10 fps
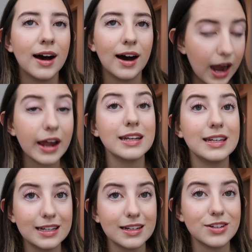I
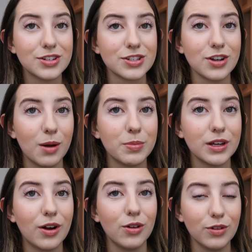needed to stop
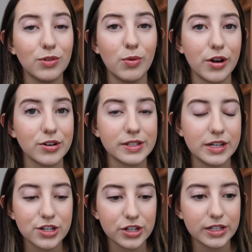at all of the water
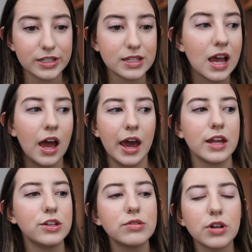stations,
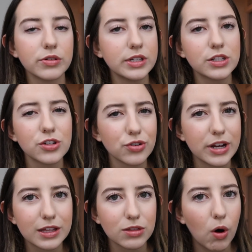and you don't need to
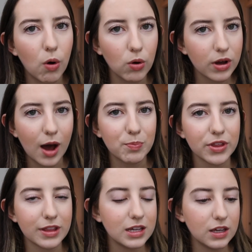drink the whole cup
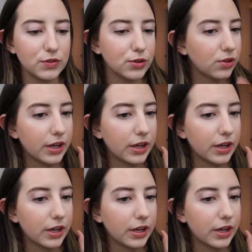that they give you.